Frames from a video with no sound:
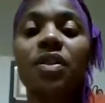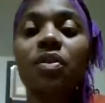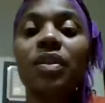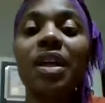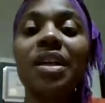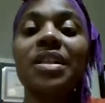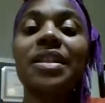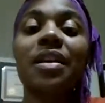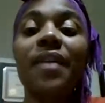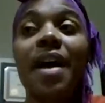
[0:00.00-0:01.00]
So then
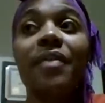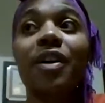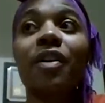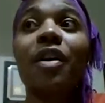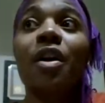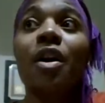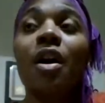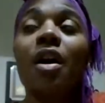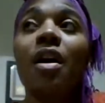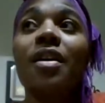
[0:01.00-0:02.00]
instead of having
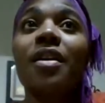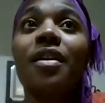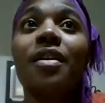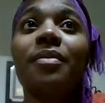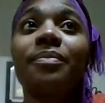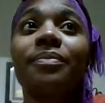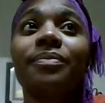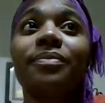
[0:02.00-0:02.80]
um,